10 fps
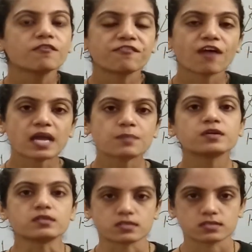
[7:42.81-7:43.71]

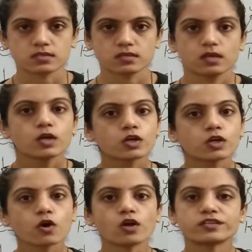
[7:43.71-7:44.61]
fibers:
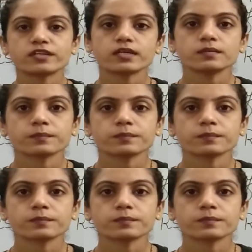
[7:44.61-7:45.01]
cotton,